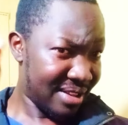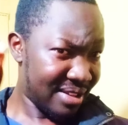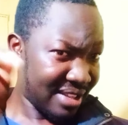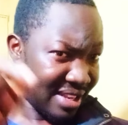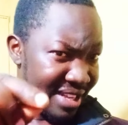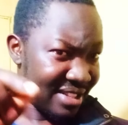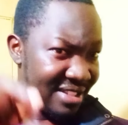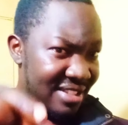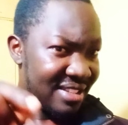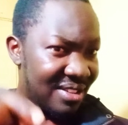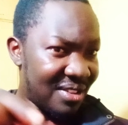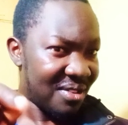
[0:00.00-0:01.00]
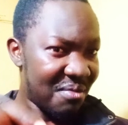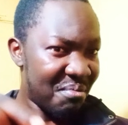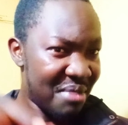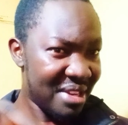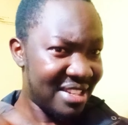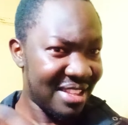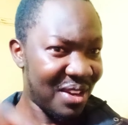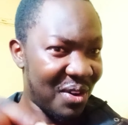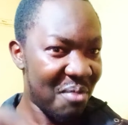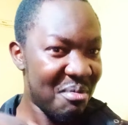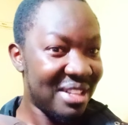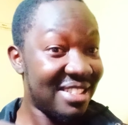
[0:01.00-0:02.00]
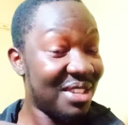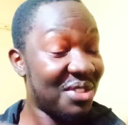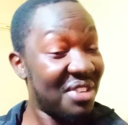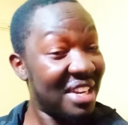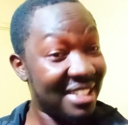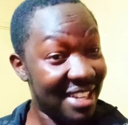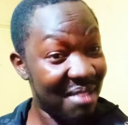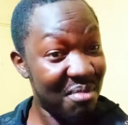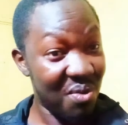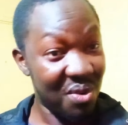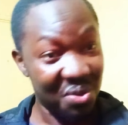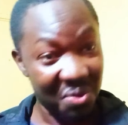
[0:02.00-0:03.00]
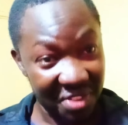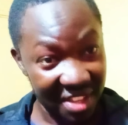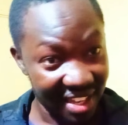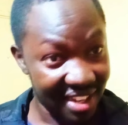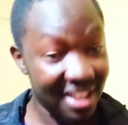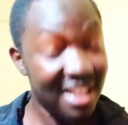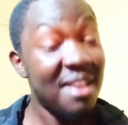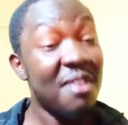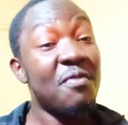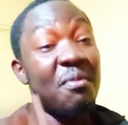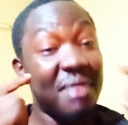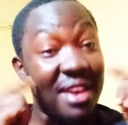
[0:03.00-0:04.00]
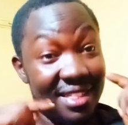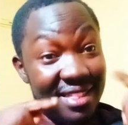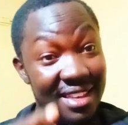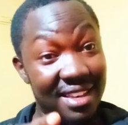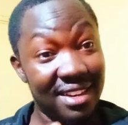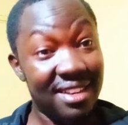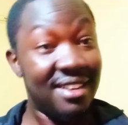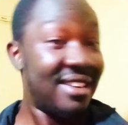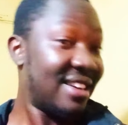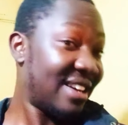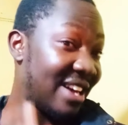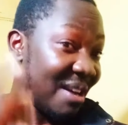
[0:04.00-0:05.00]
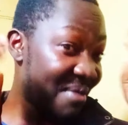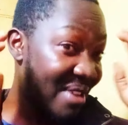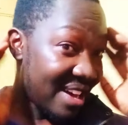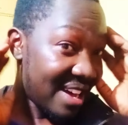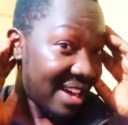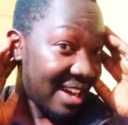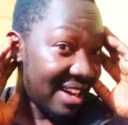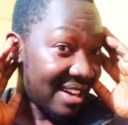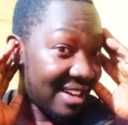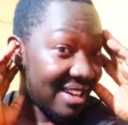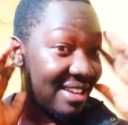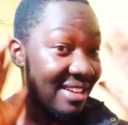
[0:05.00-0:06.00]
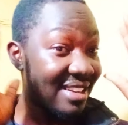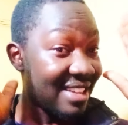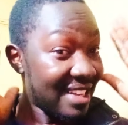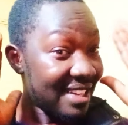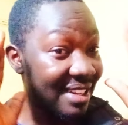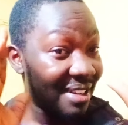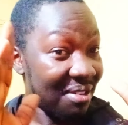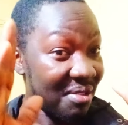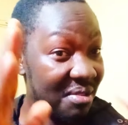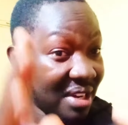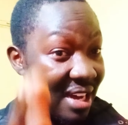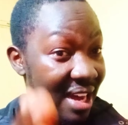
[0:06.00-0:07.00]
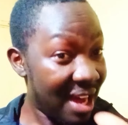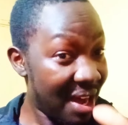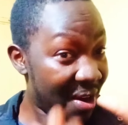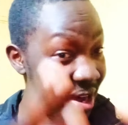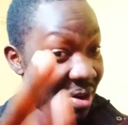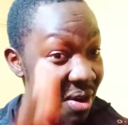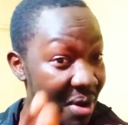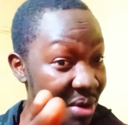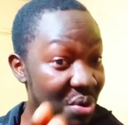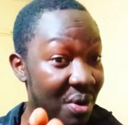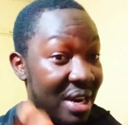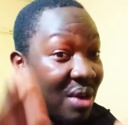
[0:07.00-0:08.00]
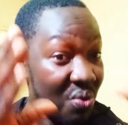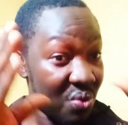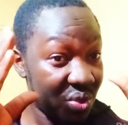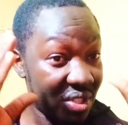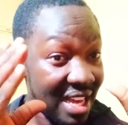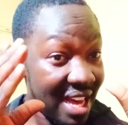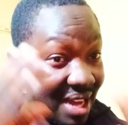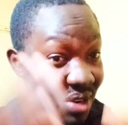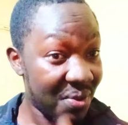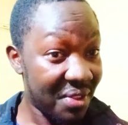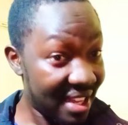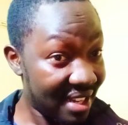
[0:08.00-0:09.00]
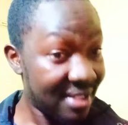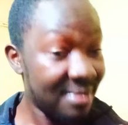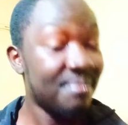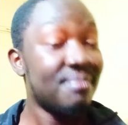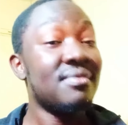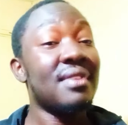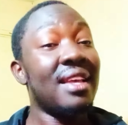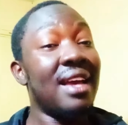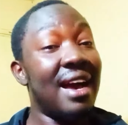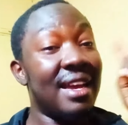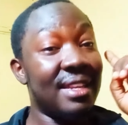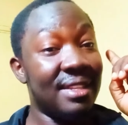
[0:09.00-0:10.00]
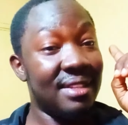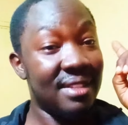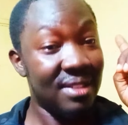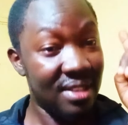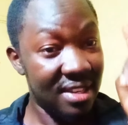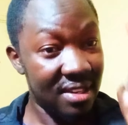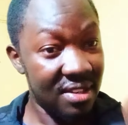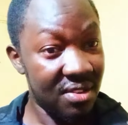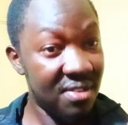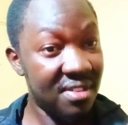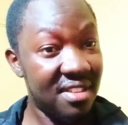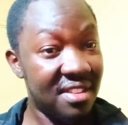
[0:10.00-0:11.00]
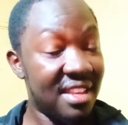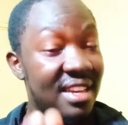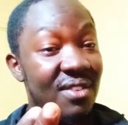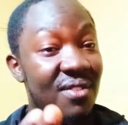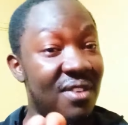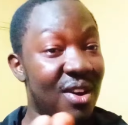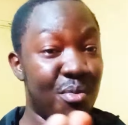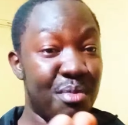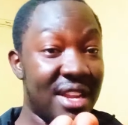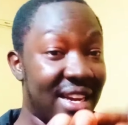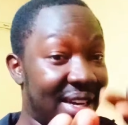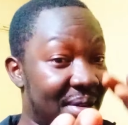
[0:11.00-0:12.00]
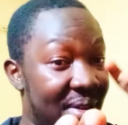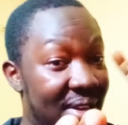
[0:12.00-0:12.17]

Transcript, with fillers: Let's meet in the comment section and tell me what you think. For me, I think kama uh, hawa watu hawana uhusiano, then I don't think Oga Obinna ange